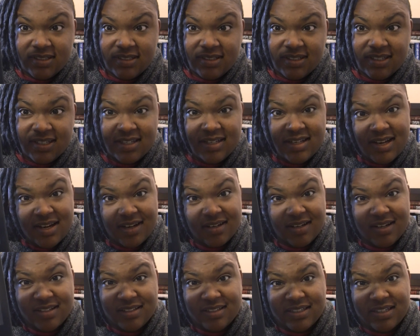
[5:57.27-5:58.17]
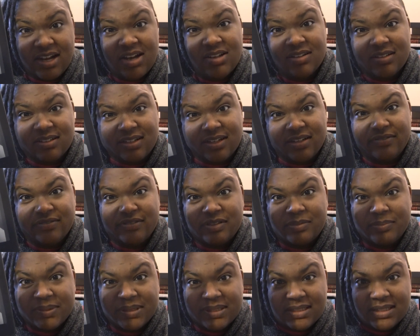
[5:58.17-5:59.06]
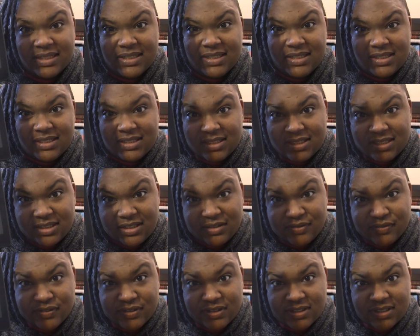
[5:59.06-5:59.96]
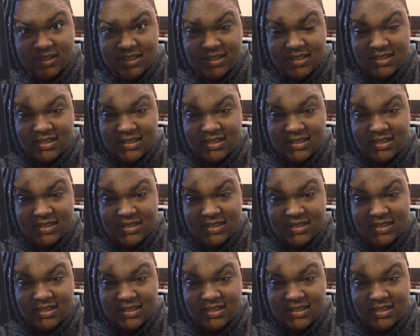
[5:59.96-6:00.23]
not the color cover, but the cover,